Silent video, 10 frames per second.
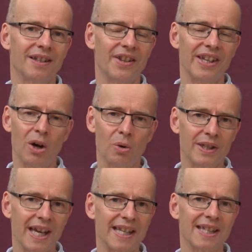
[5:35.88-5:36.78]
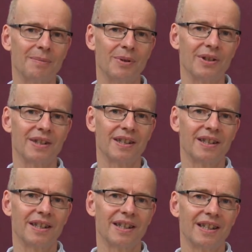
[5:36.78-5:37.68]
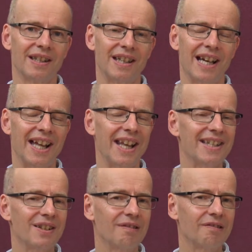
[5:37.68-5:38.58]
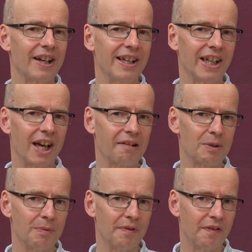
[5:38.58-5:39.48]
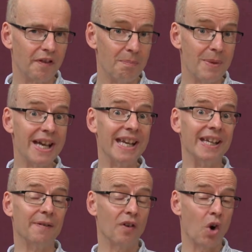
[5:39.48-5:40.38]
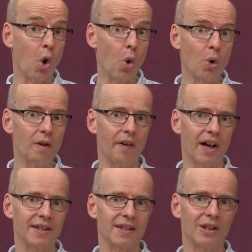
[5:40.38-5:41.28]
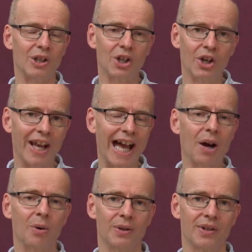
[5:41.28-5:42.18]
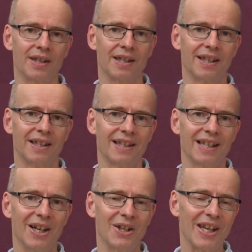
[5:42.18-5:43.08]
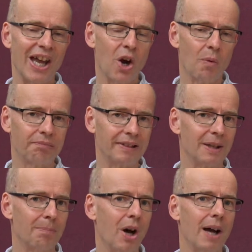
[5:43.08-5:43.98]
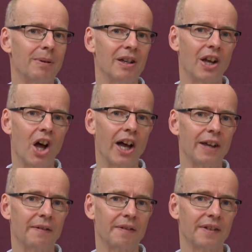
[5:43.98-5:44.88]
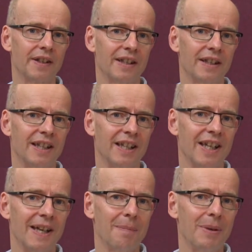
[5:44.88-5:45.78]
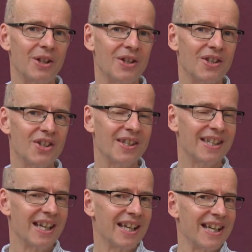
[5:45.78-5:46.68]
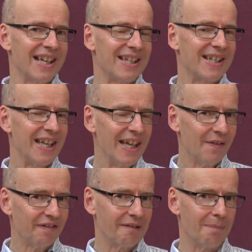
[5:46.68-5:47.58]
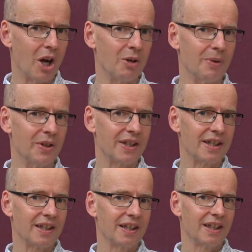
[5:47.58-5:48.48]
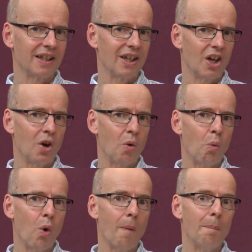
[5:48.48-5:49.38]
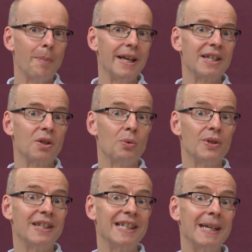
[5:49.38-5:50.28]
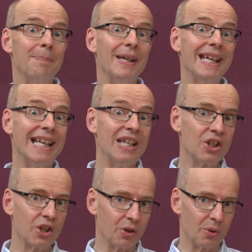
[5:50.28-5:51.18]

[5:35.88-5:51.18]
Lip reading: the Old Testament. And that's a great encouragement for me, for all of us to learn ours, to help bring the Bible alive. Because just see for a moment what Peter was dipping into